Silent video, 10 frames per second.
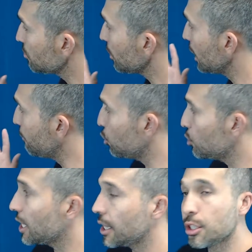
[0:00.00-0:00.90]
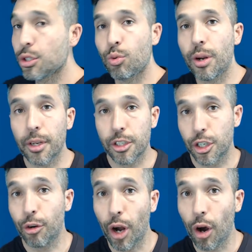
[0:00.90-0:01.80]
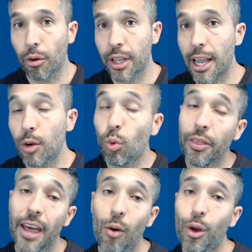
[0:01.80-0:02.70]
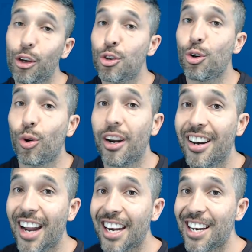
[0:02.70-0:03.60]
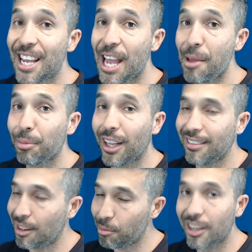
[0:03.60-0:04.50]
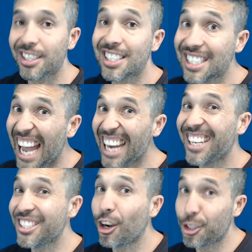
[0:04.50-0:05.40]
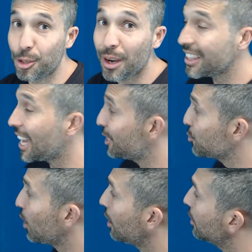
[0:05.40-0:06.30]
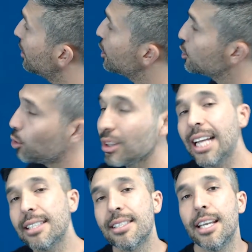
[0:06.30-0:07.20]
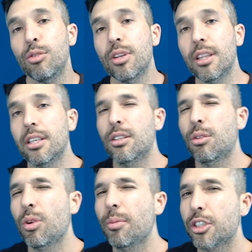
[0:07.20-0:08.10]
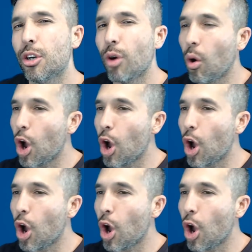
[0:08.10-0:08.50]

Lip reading: if you did this 3 months in a row. Okay? And with that, we also created a 90-day game plan. I'm excited to talk to you about that as well. So, let's say you did this 3 months in a row,